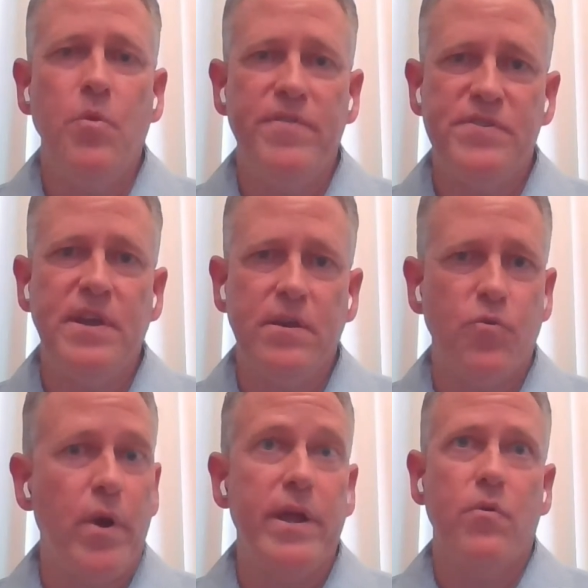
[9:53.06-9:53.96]
we've seen
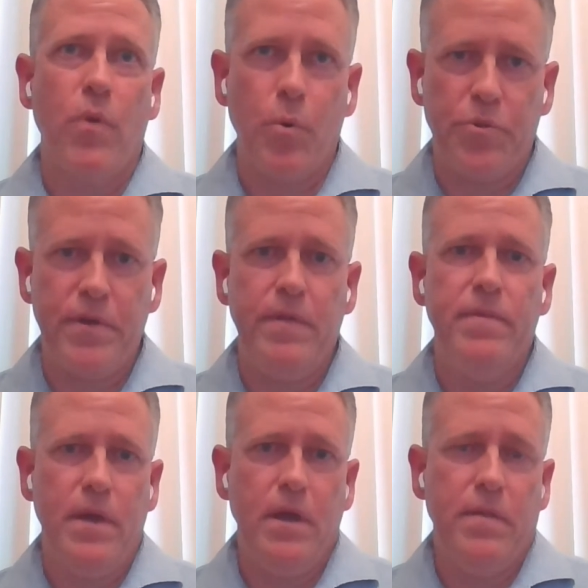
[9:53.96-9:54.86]
great growth in
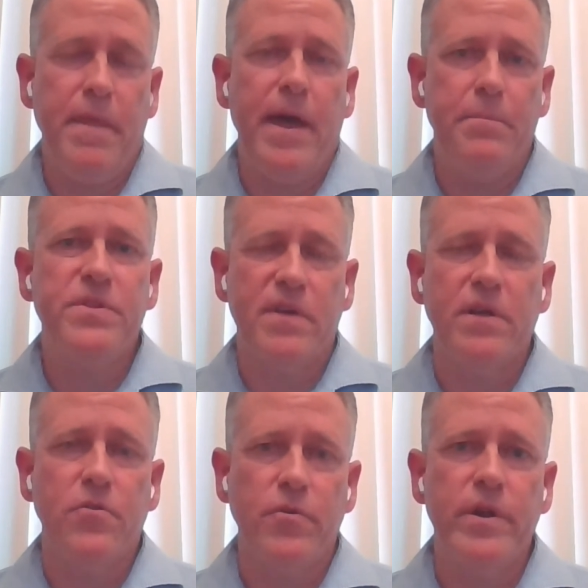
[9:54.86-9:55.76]
that
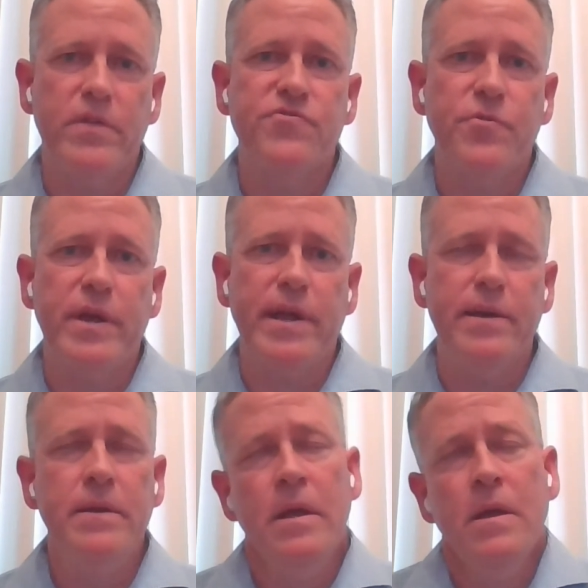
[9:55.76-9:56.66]
particular industry.
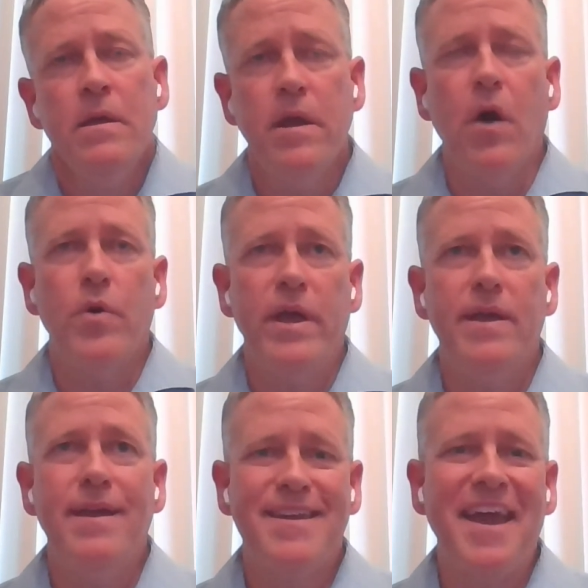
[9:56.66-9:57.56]
And
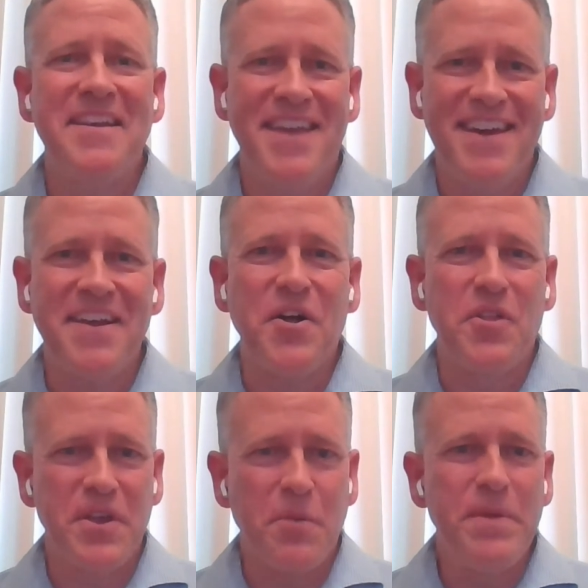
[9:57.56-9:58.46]
it can get a
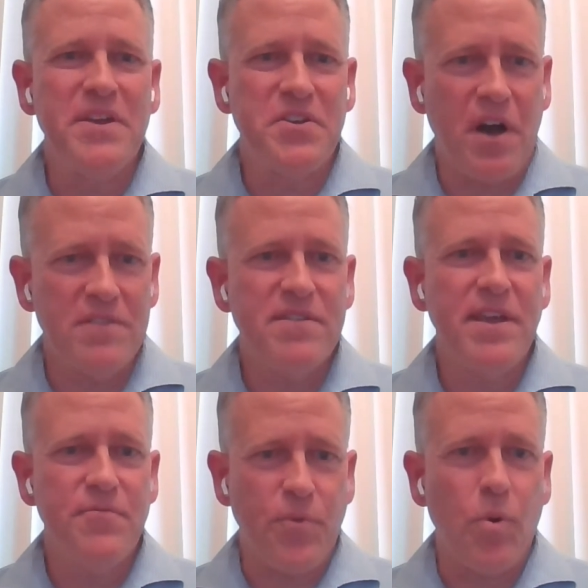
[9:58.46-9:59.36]
little bit
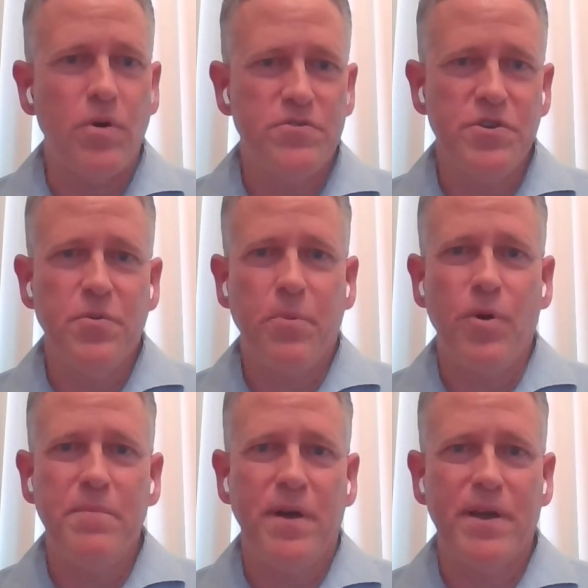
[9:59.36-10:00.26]
daunting to your
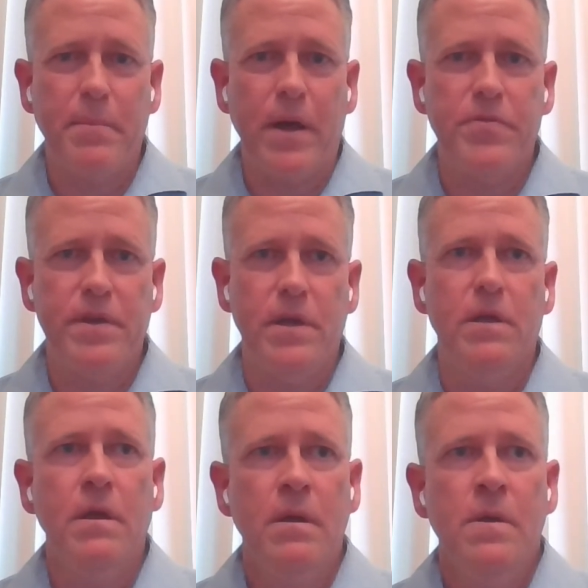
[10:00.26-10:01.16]
point, Mike, about the
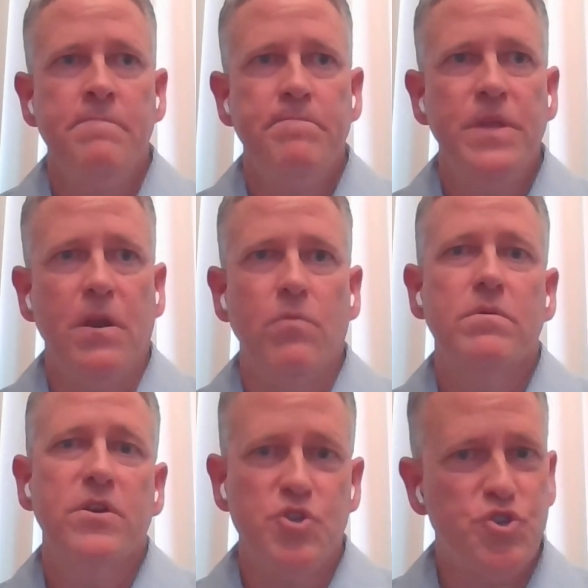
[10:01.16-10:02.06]

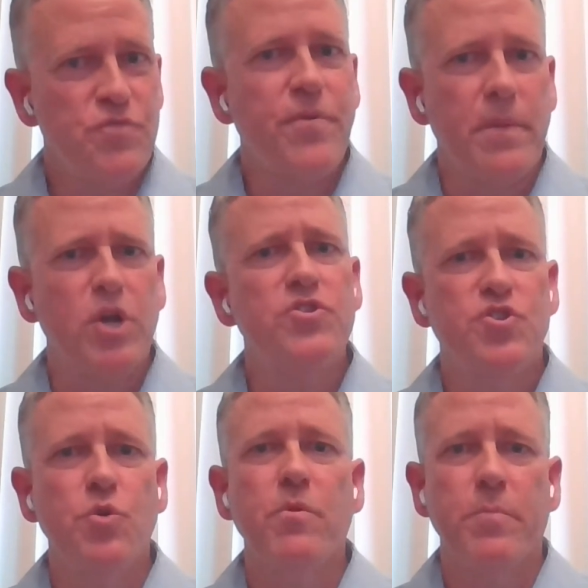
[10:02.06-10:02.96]
from a
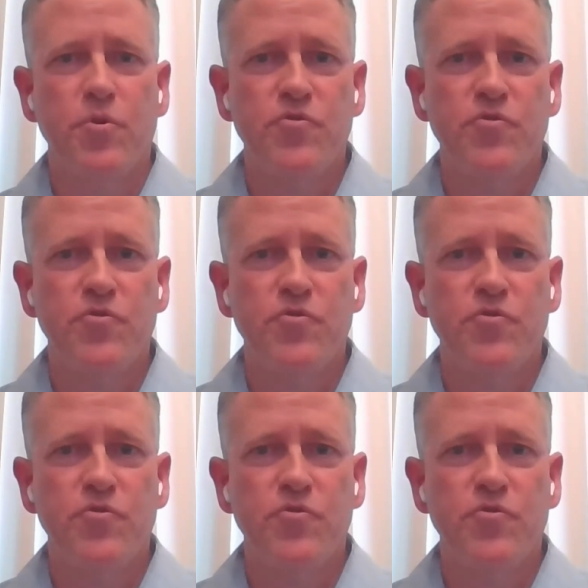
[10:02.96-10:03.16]
consumer